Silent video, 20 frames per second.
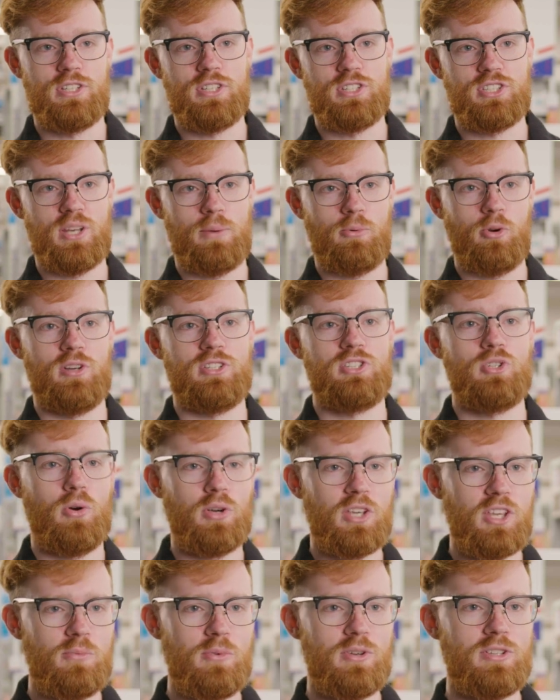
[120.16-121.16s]
it to summarize
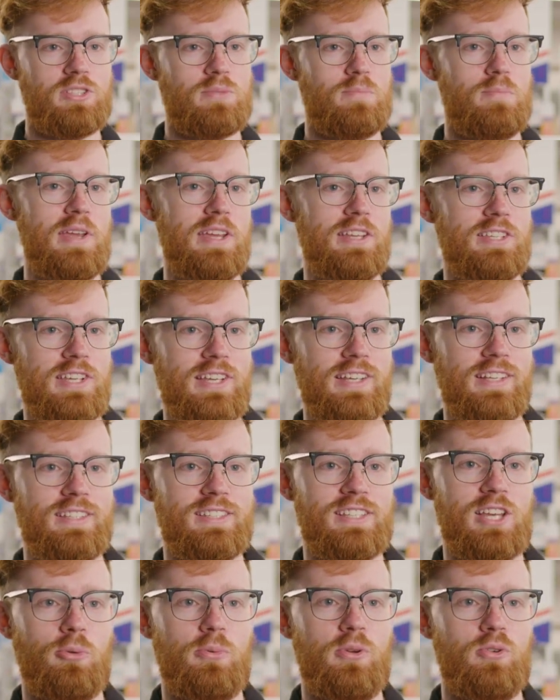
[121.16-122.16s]
documents,
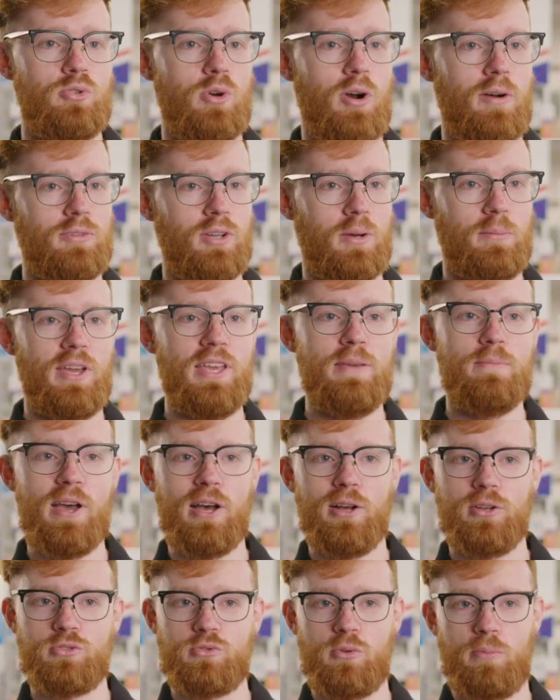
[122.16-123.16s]
meetings, help you draft up
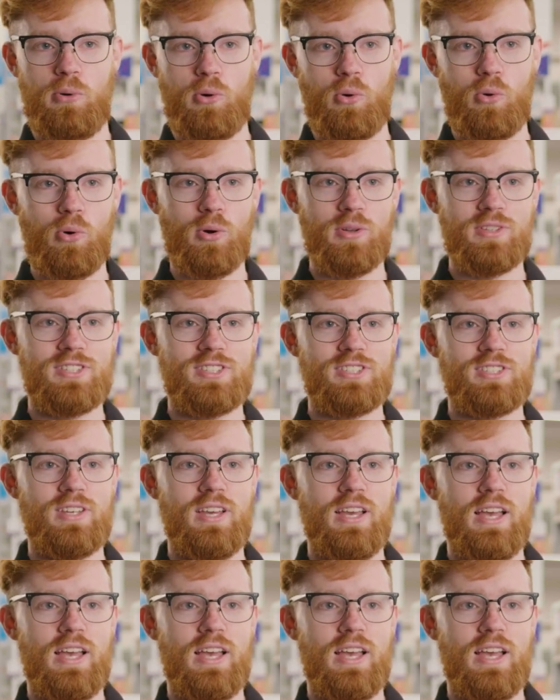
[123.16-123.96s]
emails, reports,